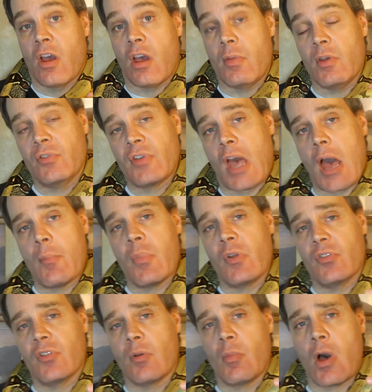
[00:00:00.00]
And this
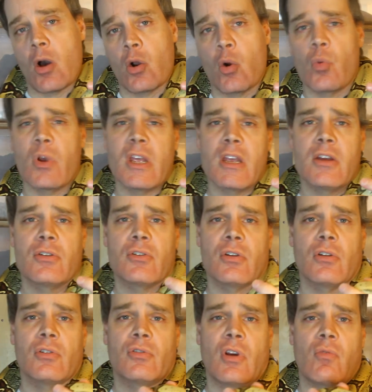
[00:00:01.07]
happens about a week
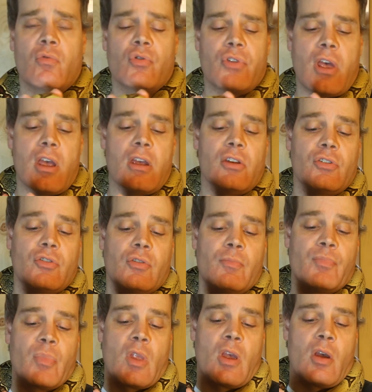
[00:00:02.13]
to several days
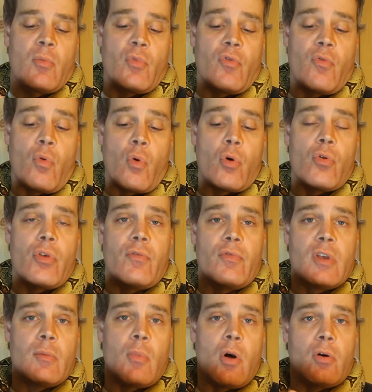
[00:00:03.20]
before the
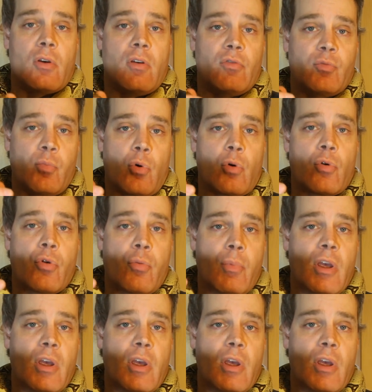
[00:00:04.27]
female gives birth.